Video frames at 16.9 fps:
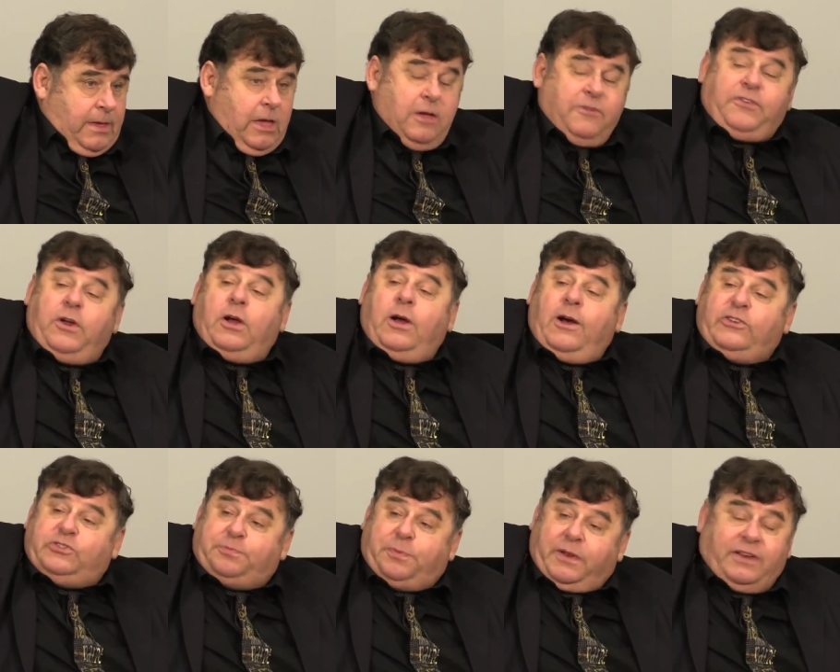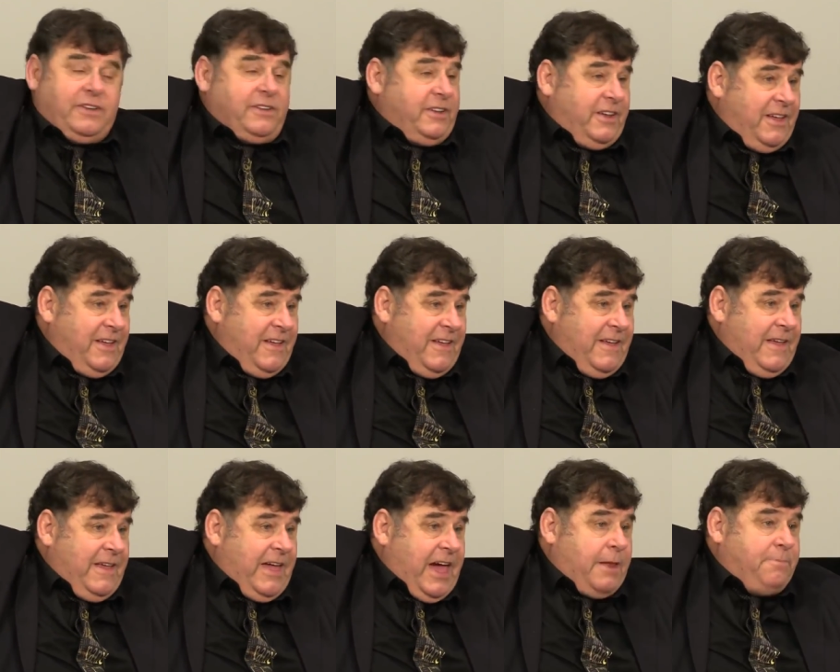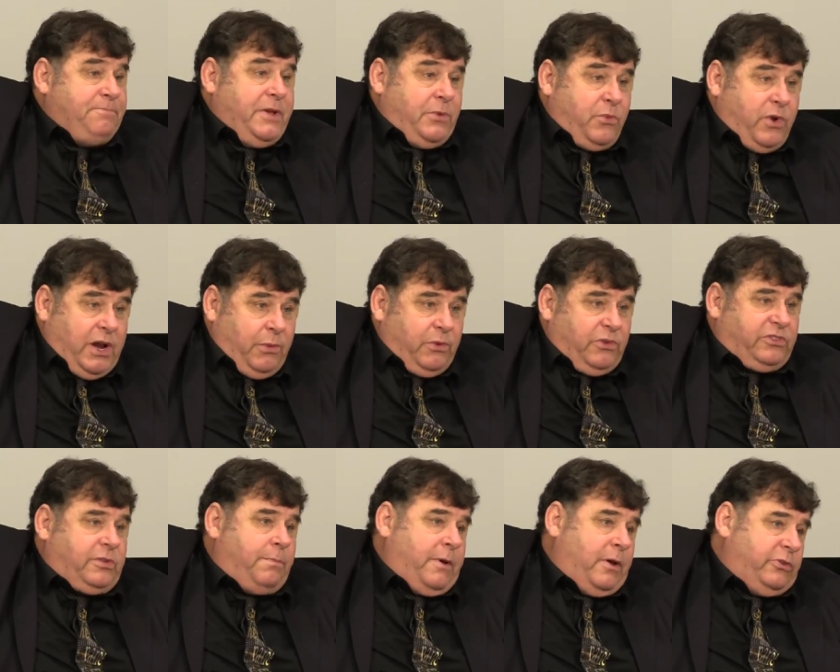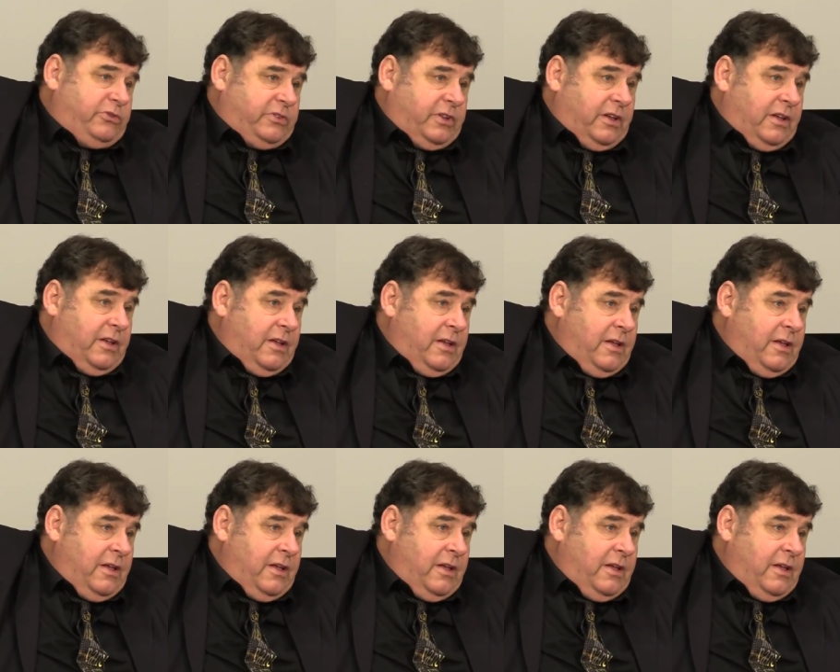if her husband had been what he was supposed to.